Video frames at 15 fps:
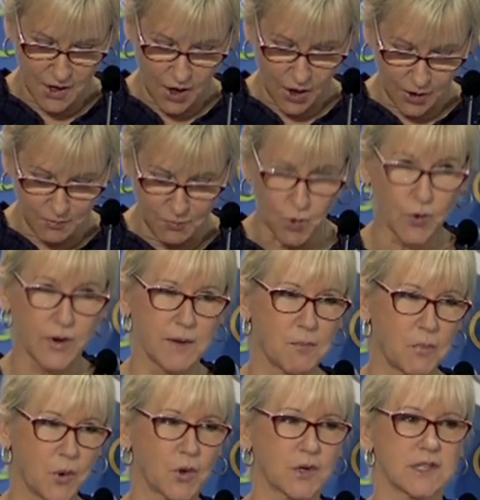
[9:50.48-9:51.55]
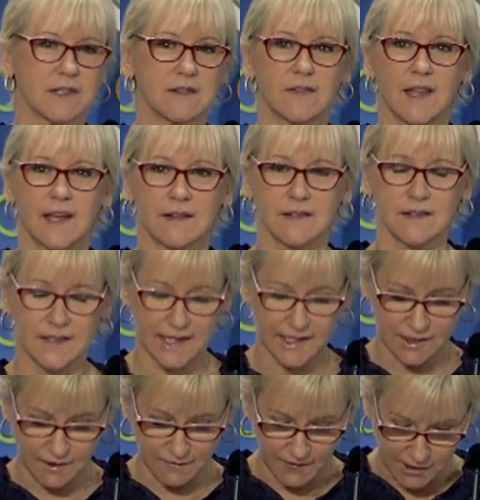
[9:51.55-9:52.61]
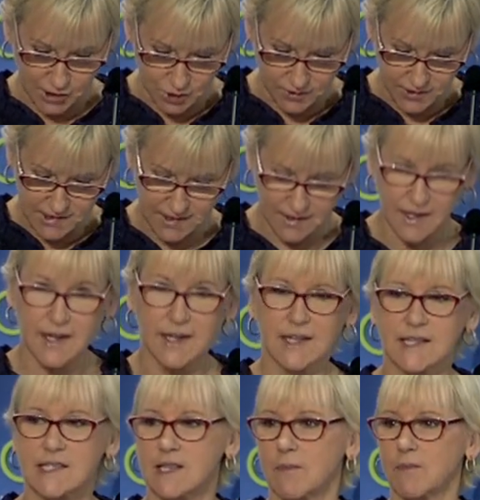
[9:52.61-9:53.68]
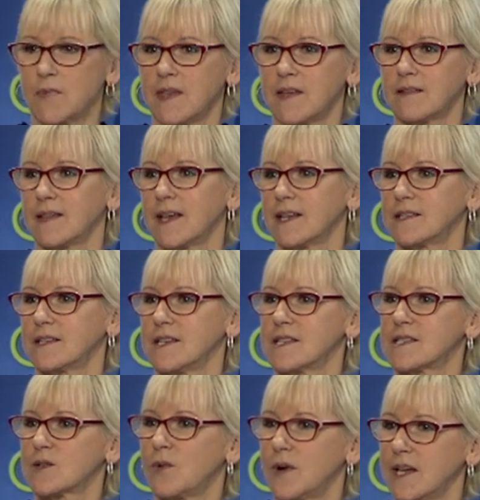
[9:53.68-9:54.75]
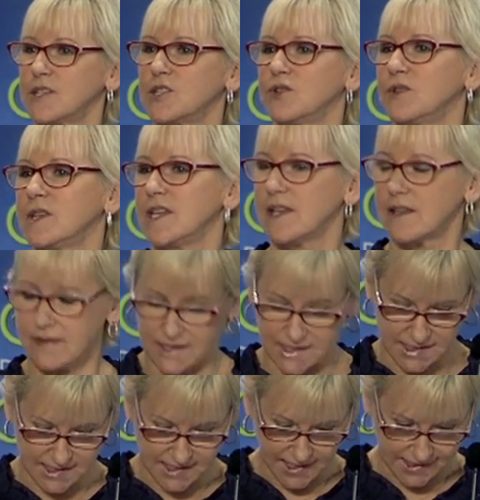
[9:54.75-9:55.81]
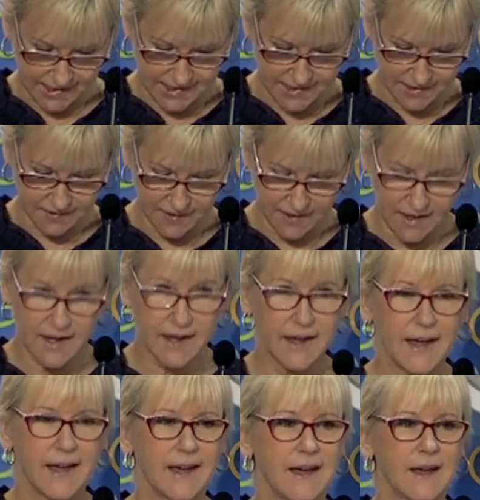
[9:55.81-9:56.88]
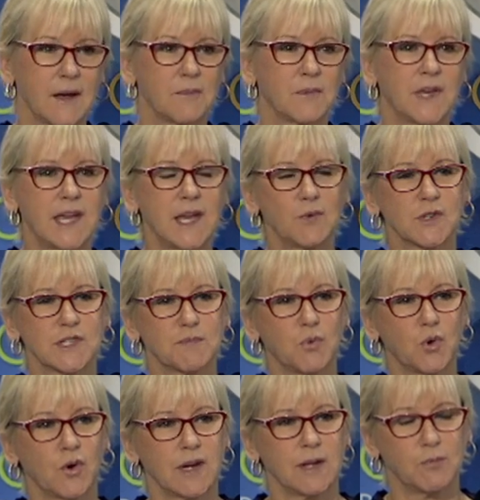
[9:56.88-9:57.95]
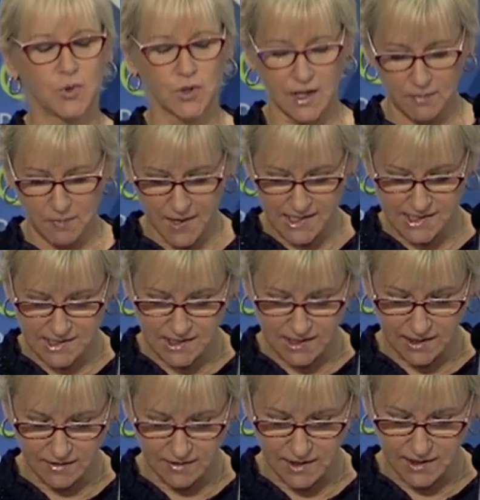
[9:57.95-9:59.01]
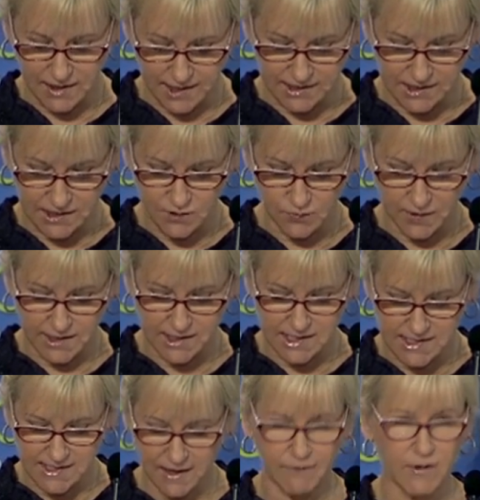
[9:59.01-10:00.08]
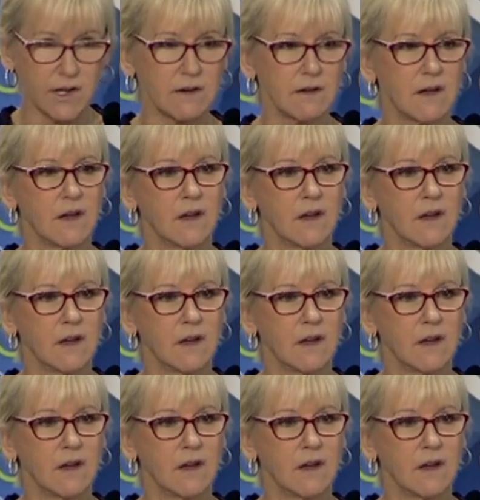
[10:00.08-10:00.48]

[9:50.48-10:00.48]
are more important than individuals, something that is quite unique these days. He was born in Budapest in 1927.